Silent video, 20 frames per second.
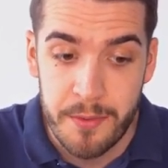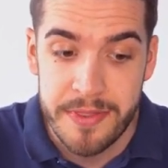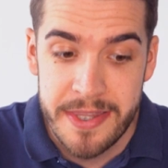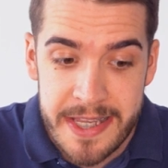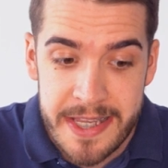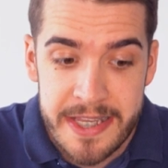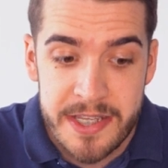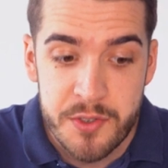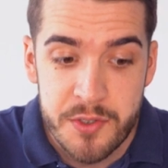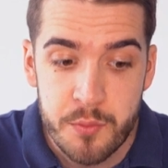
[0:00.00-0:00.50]

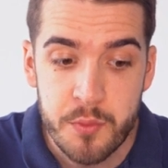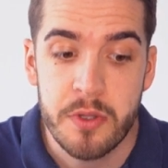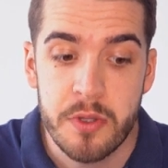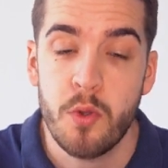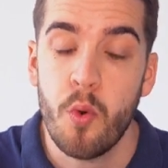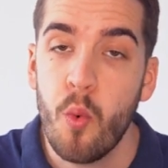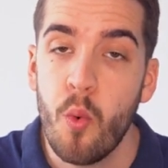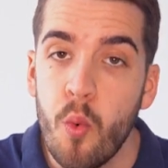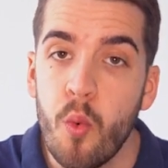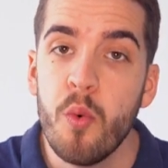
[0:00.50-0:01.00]
these
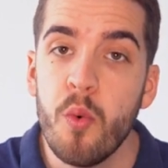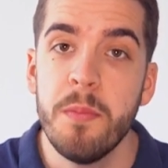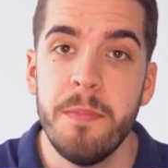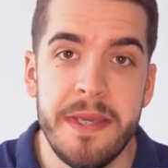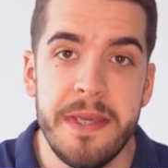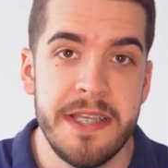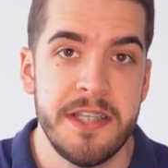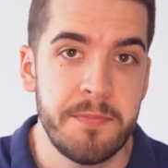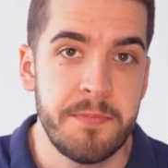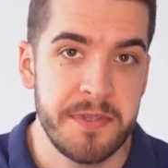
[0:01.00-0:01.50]
will all
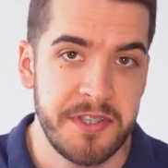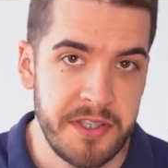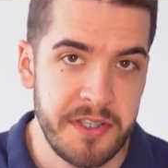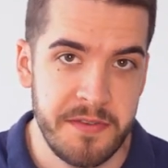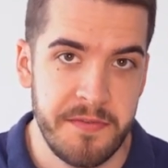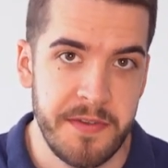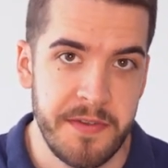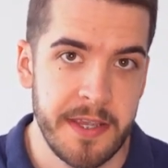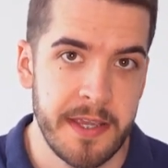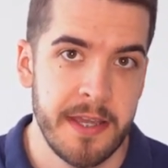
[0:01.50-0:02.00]
be
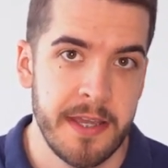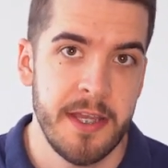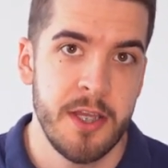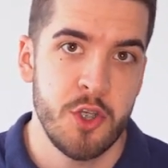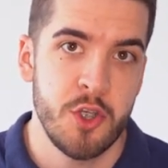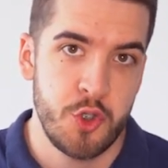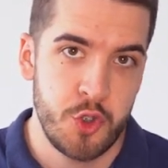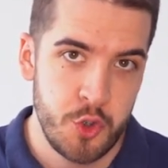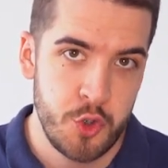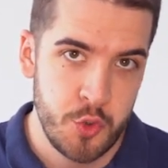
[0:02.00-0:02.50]
specific
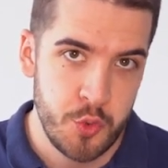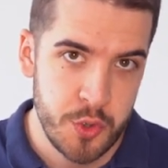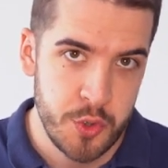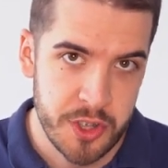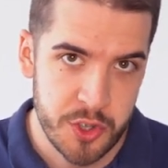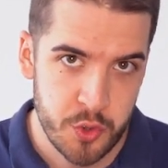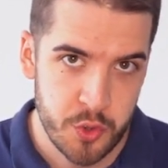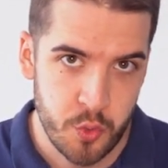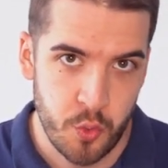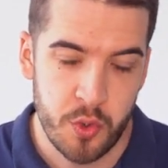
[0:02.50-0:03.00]
to
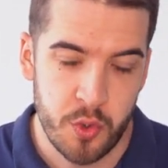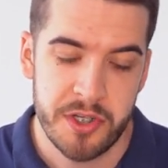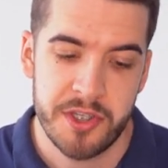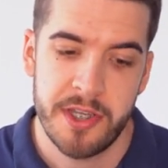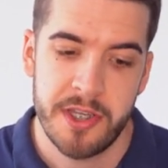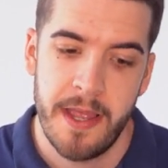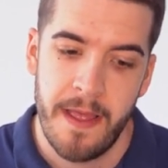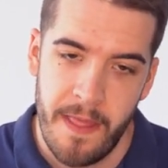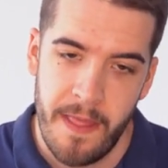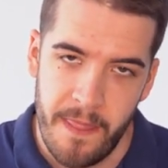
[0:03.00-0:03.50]
the
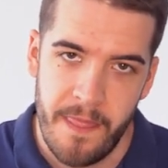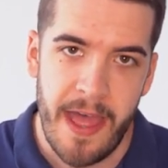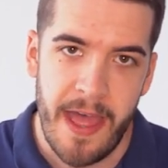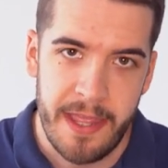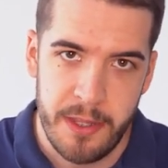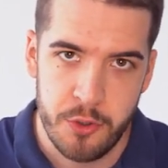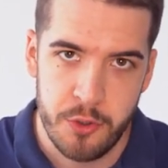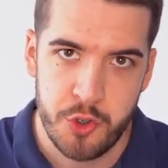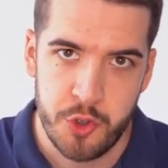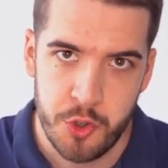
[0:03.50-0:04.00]
source
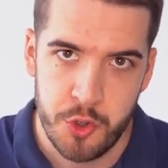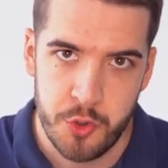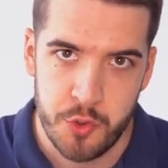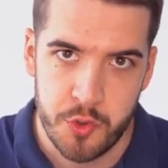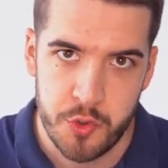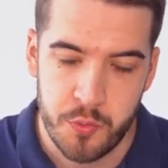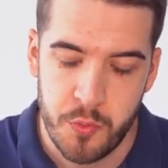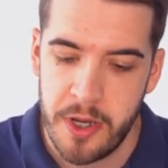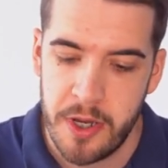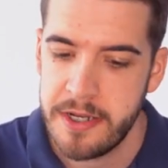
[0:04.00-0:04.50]
that you
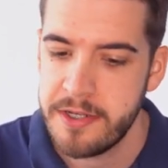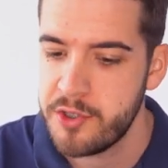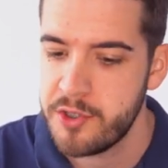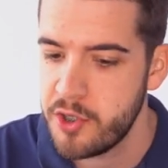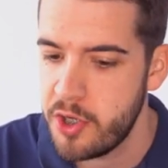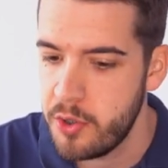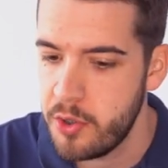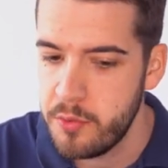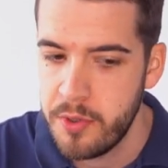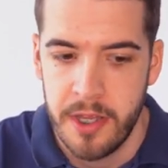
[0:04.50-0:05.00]
choose, right?
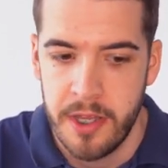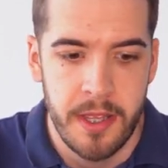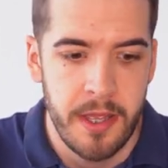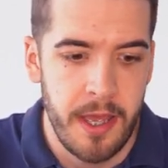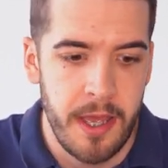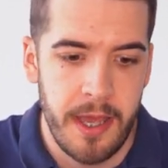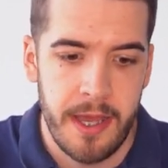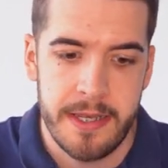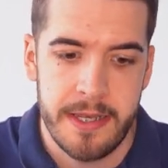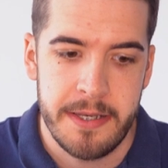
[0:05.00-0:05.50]
So
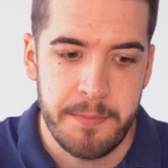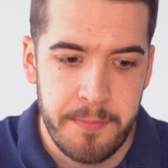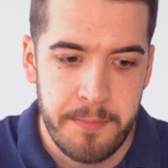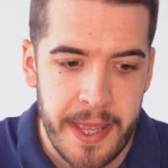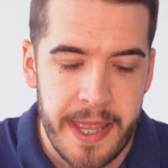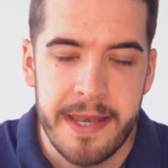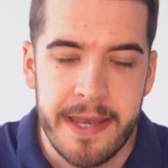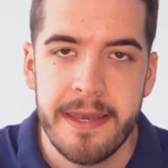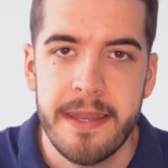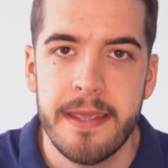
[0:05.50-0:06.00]

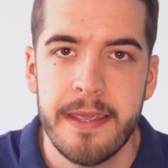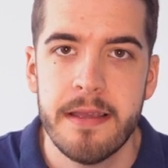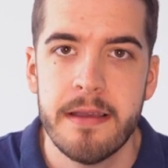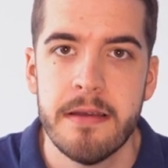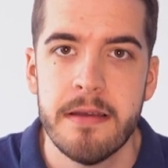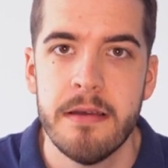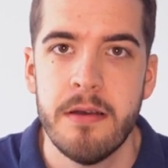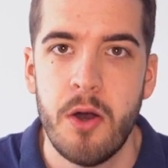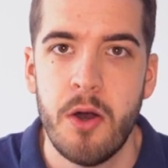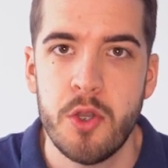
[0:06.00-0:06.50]
depending
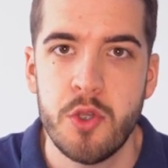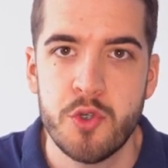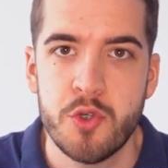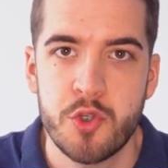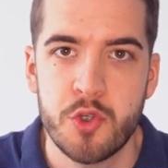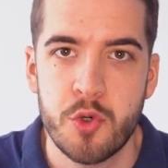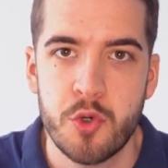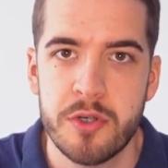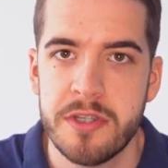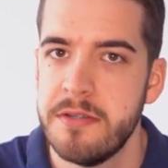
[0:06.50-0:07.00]
on your
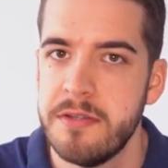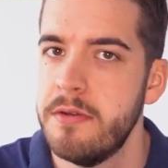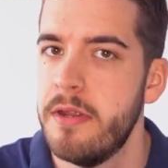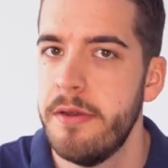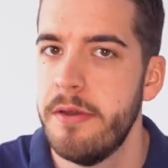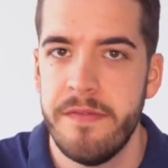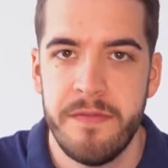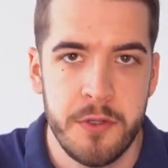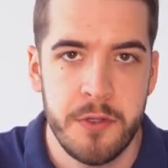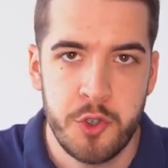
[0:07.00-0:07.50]
source,
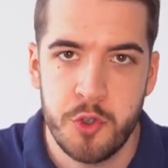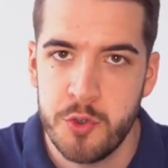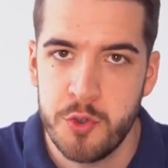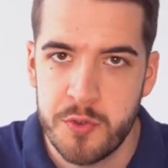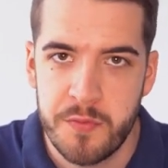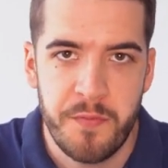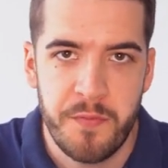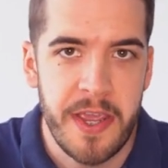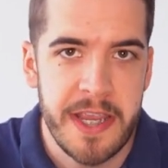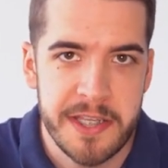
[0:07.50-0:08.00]
if you
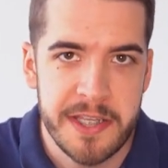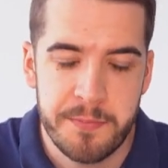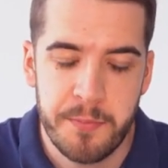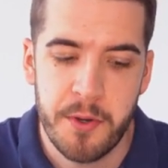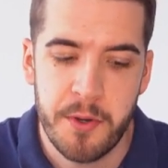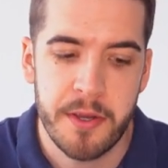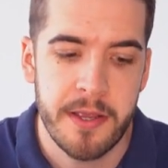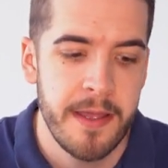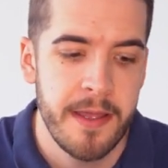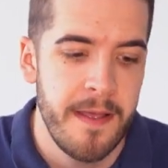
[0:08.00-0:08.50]
choose
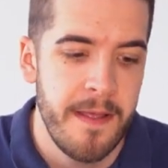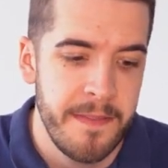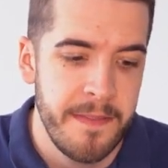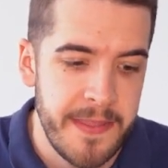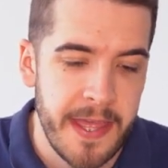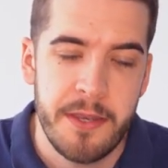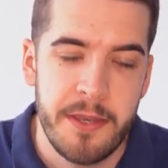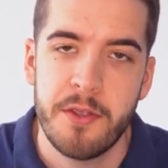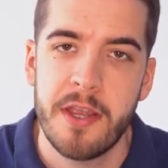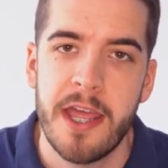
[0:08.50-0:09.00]
Facebook,
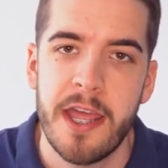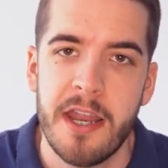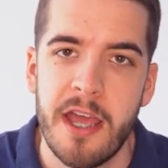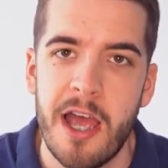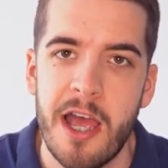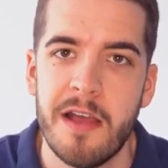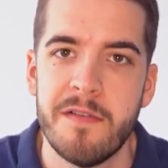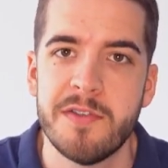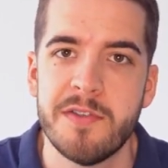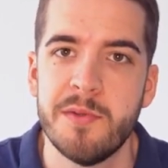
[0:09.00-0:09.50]
then you can
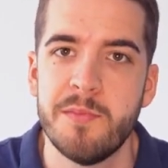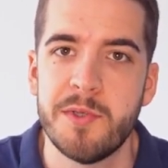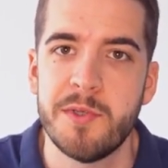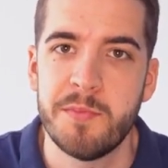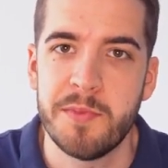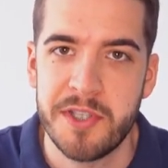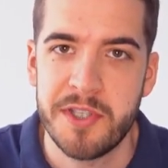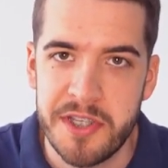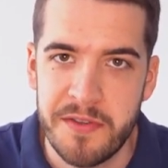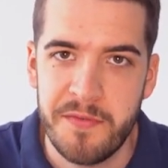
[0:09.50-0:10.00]
have some
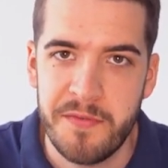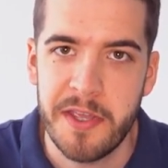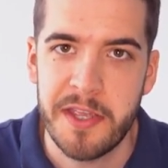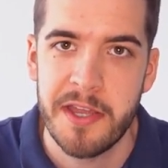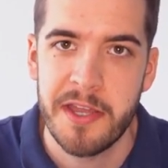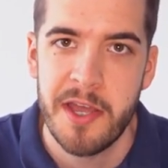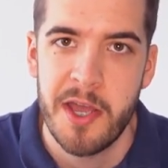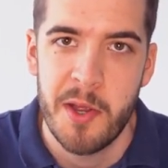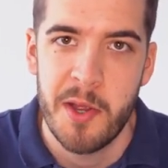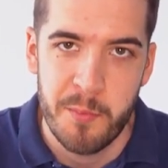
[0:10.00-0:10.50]

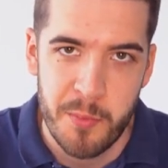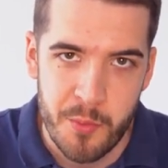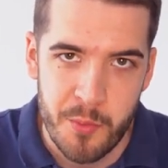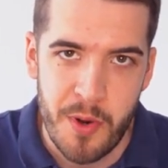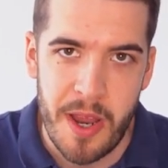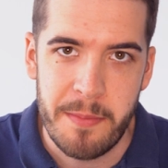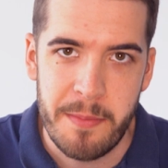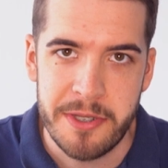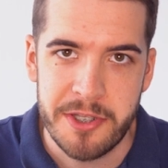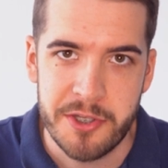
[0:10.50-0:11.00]
specific
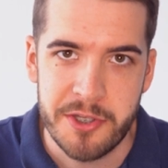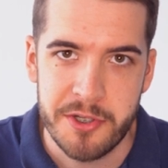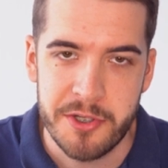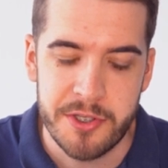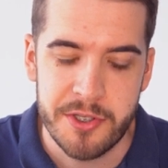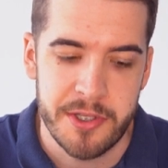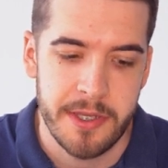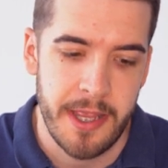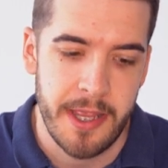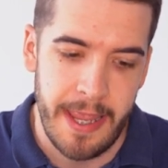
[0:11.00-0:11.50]

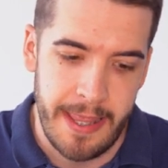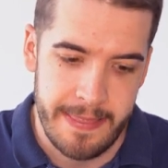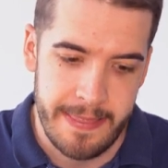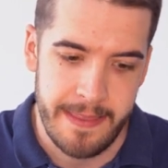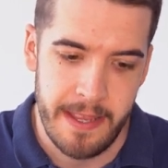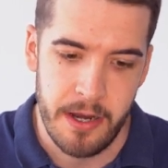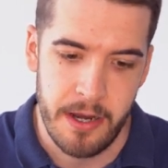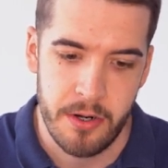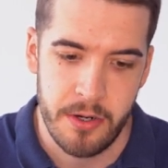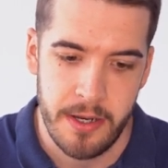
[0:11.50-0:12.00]
parameters in
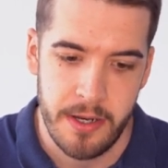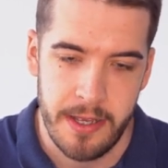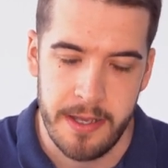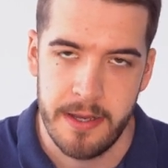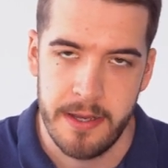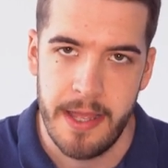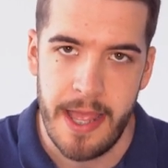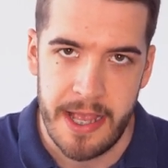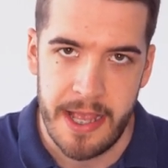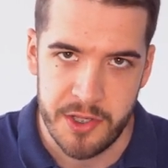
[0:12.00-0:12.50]
there
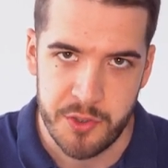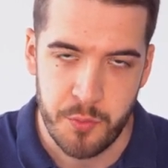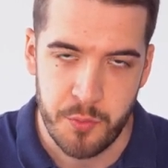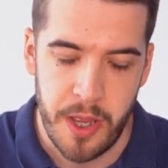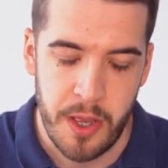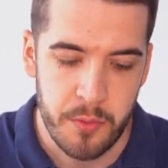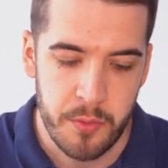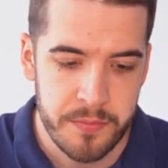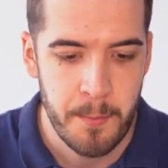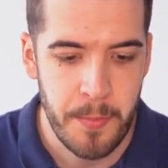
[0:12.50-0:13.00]
as
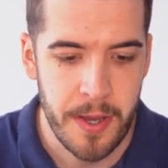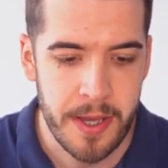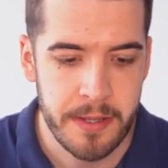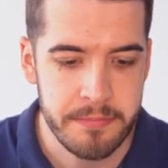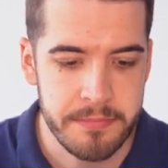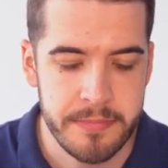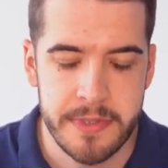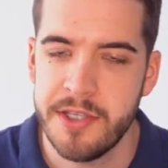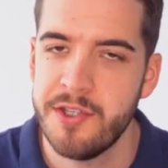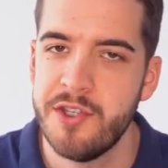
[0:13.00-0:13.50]
well.
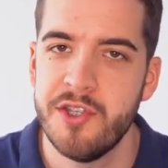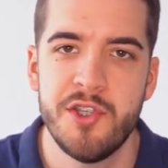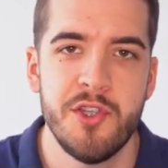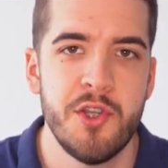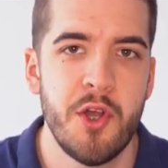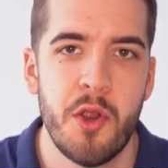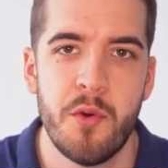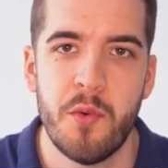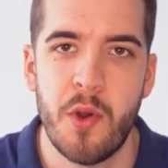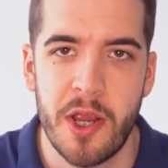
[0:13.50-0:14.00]
But this is
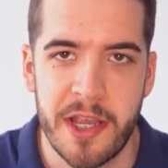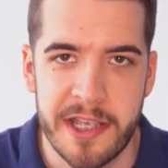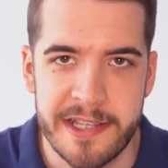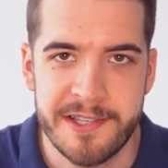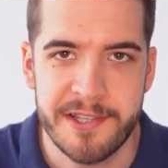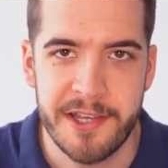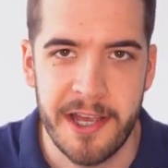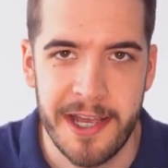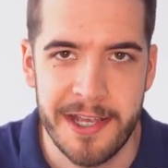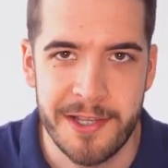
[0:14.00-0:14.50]
not rocket
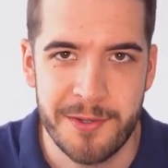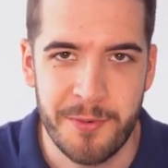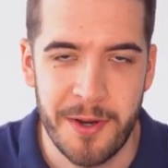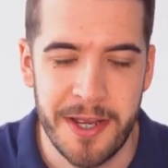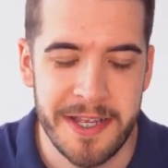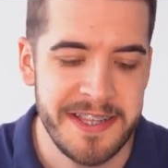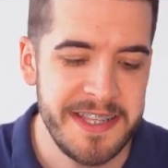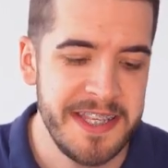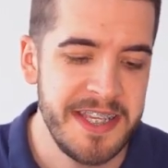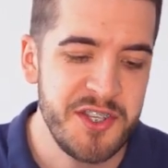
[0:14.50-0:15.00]
science,
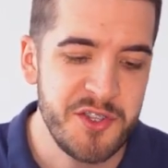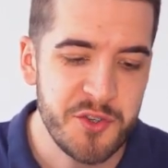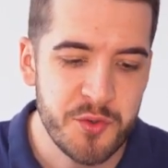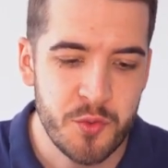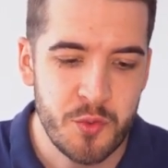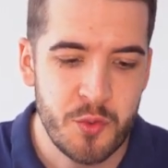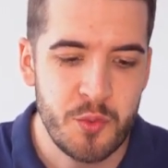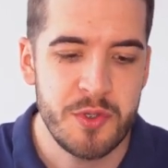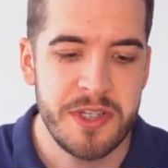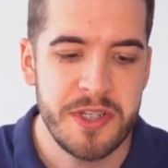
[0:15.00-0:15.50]
right? These are all